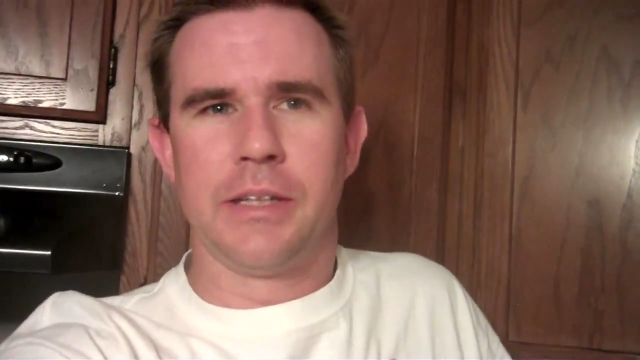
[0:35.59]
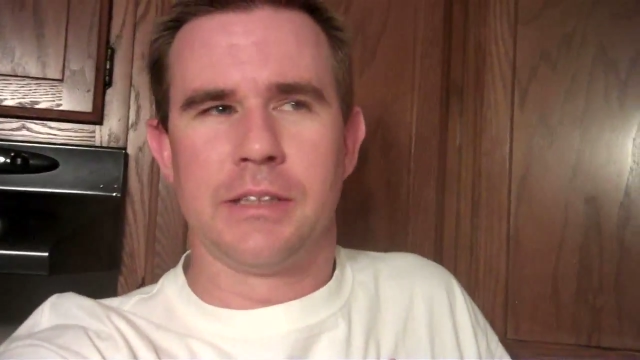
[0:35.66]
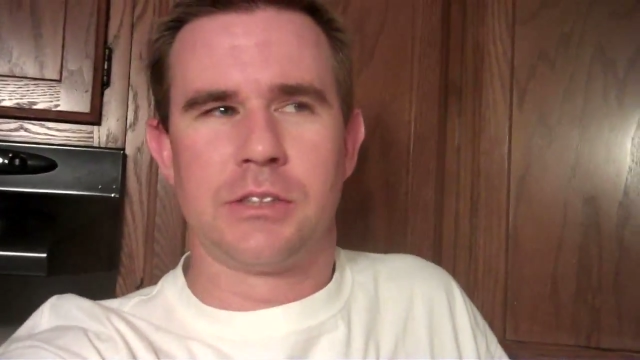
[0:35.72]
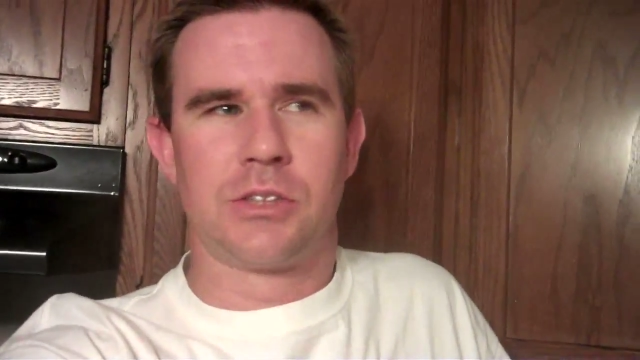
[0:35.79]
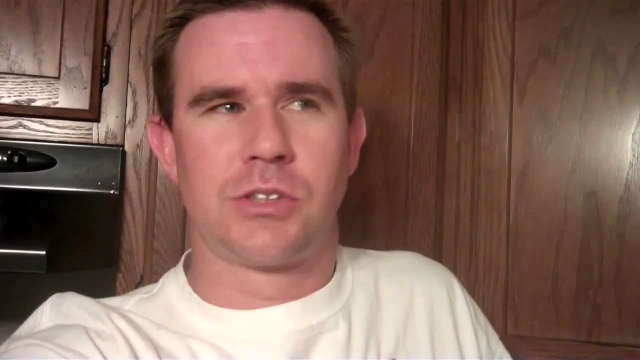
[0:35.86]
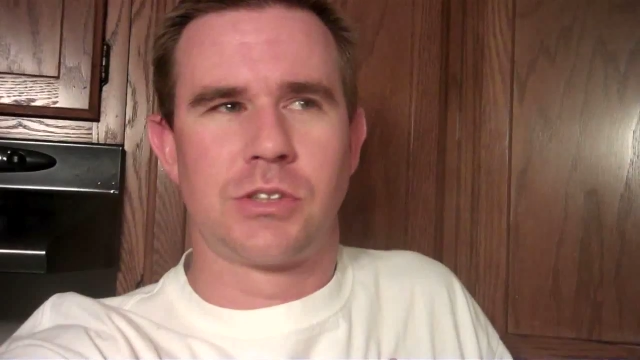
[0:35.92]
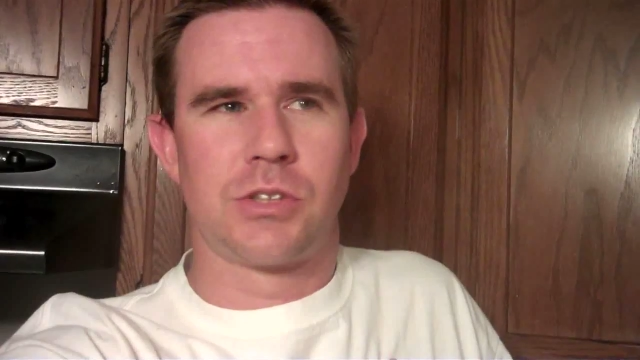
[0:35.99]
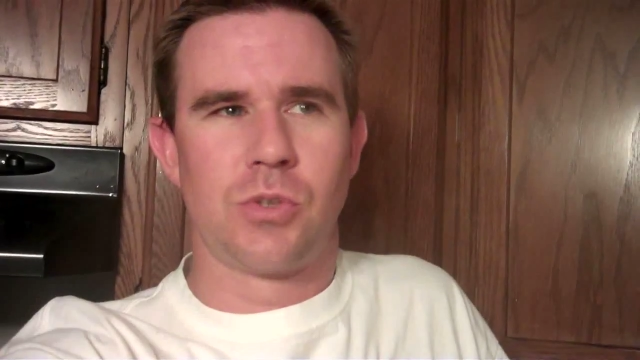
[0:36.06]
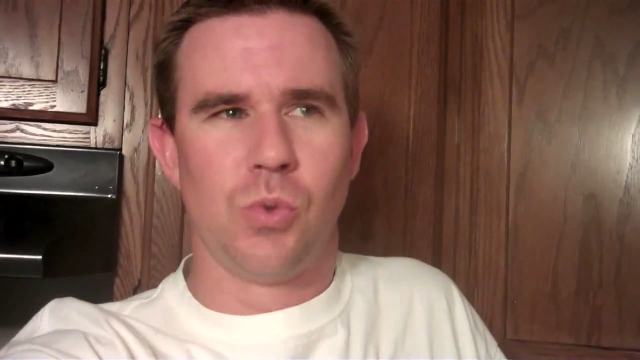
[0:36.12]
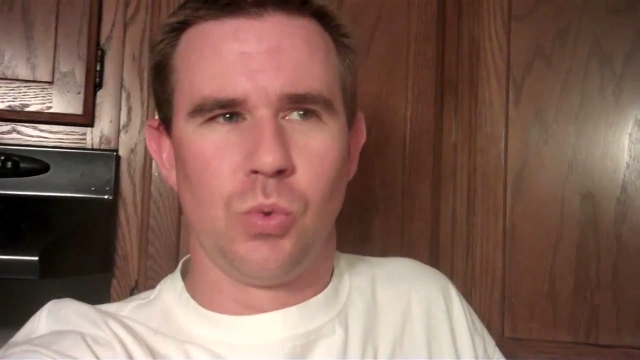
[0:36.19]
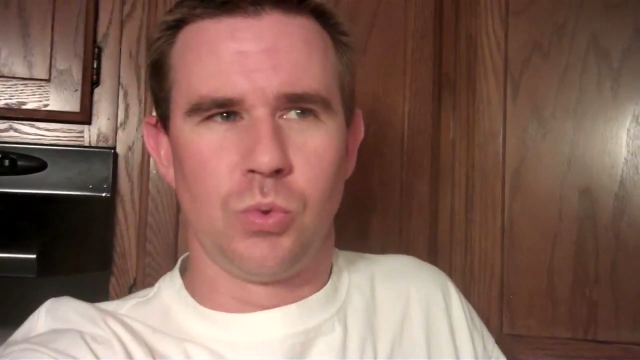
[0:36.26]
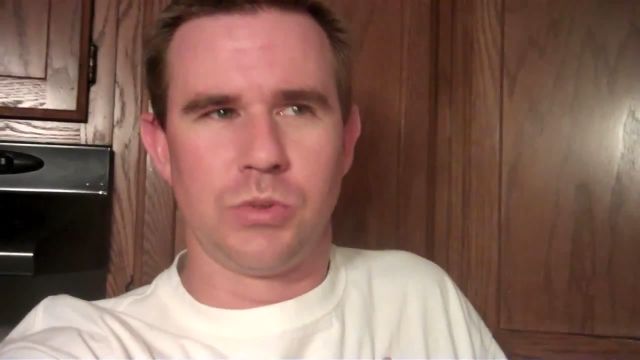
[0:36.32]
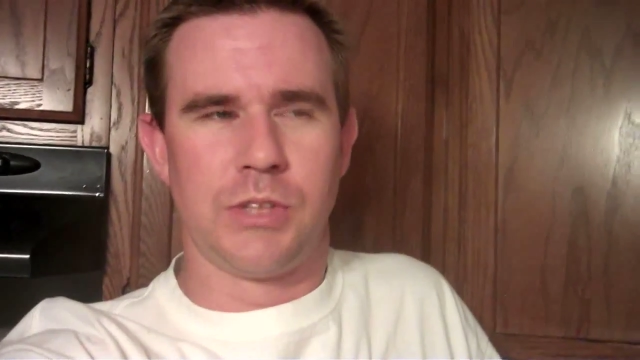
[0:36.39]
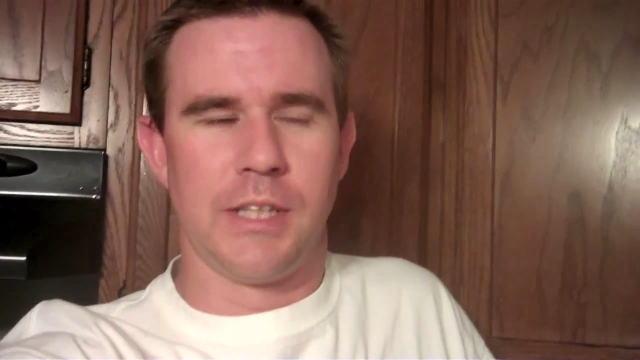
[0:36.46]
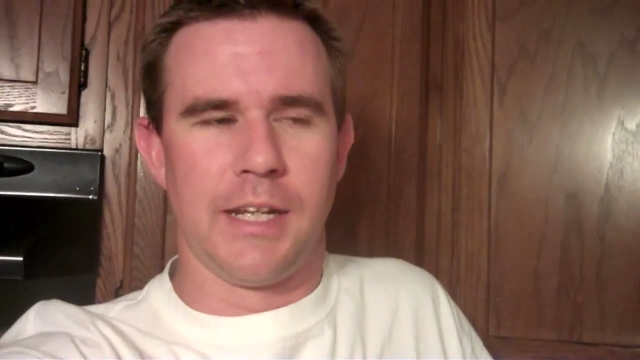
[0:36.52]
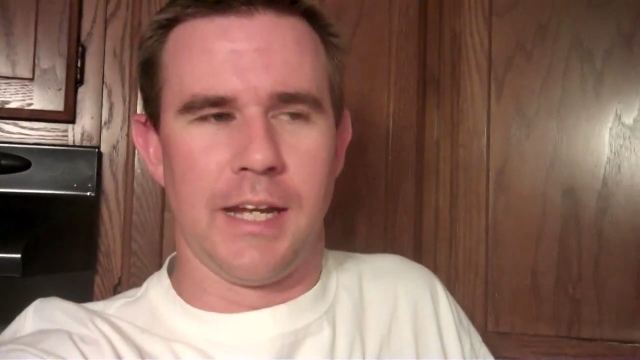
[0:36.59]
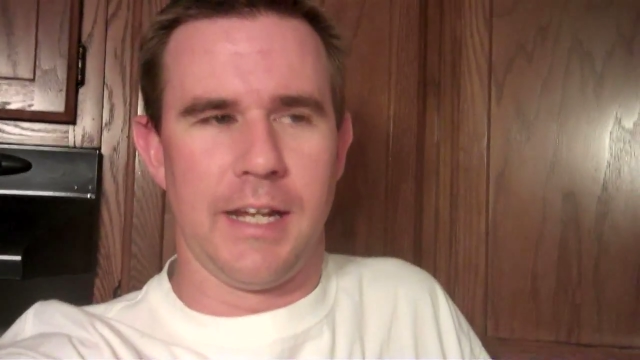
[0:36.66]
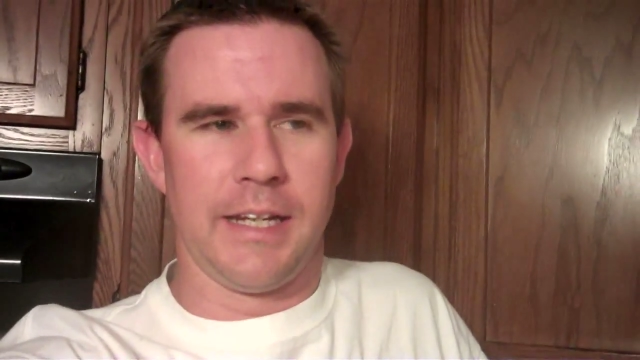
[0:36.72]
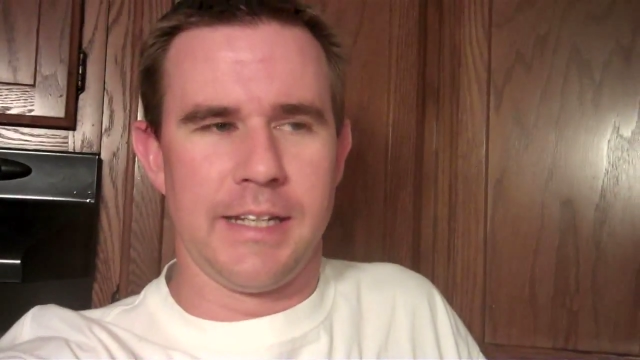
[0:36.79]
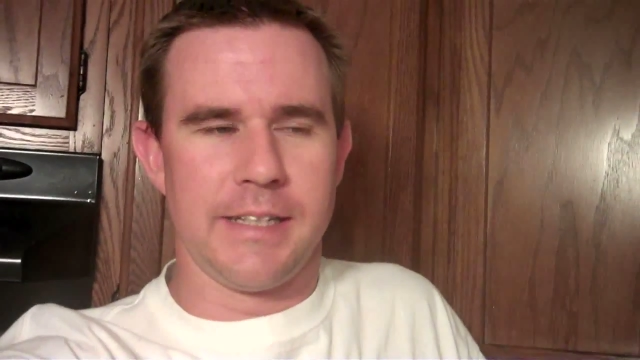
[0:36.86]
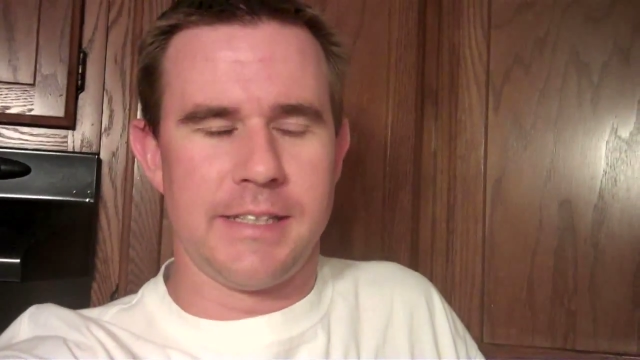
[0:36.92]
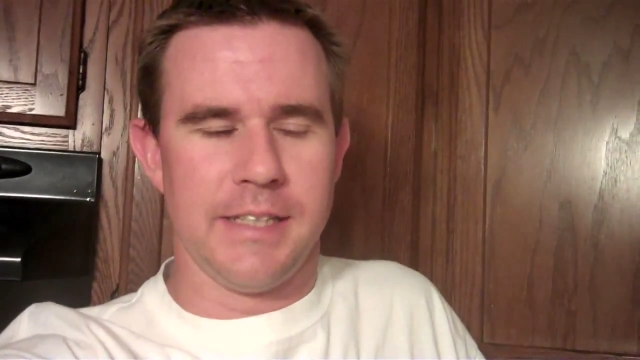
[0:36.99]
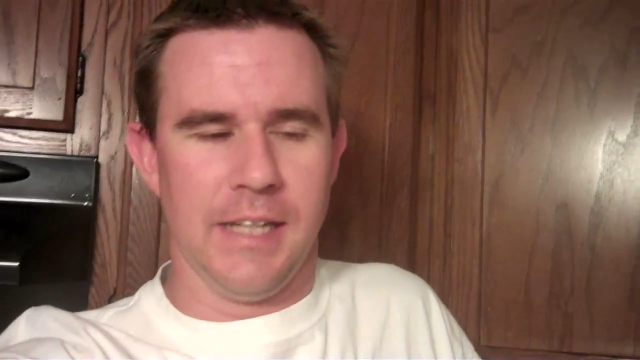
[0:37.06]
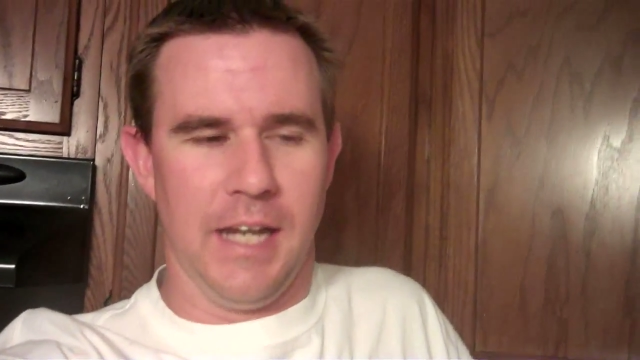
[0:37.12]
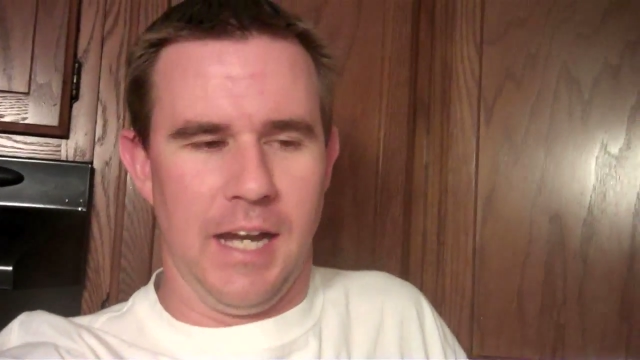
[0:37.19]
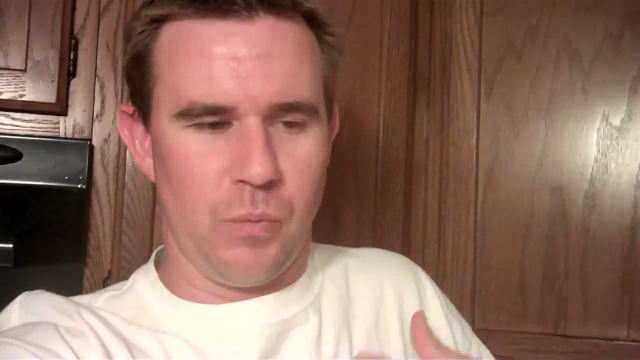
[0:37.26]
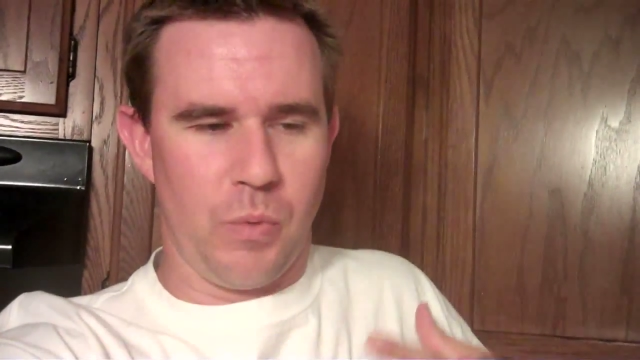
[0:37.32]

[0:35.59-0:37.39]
at school tonight.